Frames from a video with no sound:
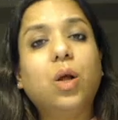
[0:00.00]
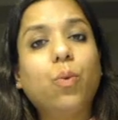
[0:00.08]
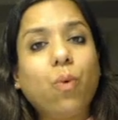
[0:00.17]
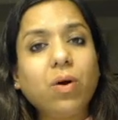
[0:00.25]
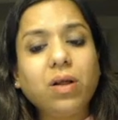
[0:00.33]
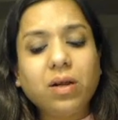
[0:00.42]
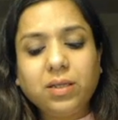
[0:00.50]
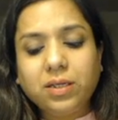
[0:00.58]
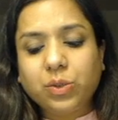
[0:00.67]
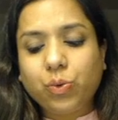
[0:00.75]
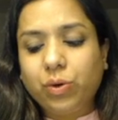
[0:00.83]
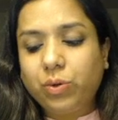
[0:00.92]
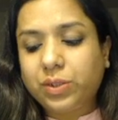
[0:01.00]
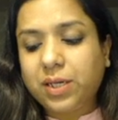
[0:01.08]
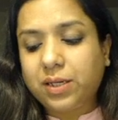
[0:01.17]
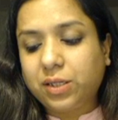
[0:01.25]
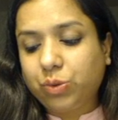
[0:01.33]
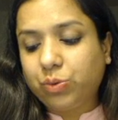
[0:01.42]
What are these
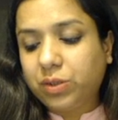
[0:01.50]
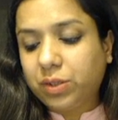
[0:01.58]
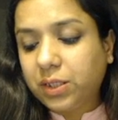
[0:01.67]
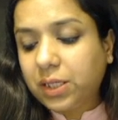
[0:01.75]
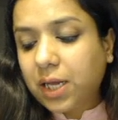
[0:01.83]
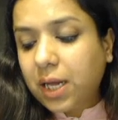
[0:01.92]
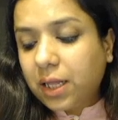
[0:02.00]
coelocytes, students?